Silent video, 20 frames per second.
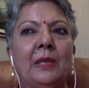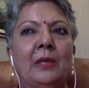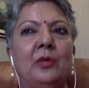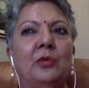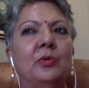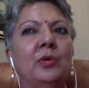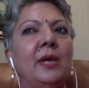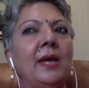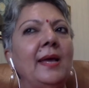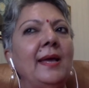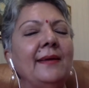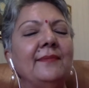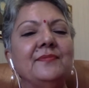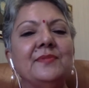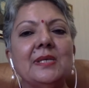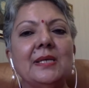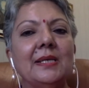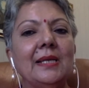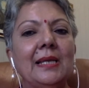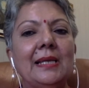Could I have
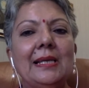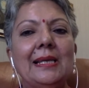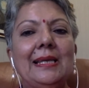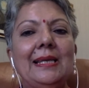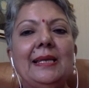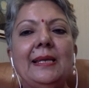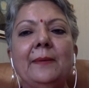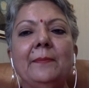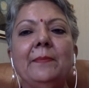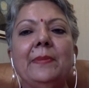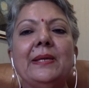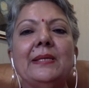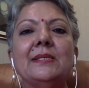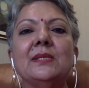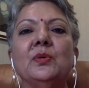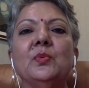done it in a better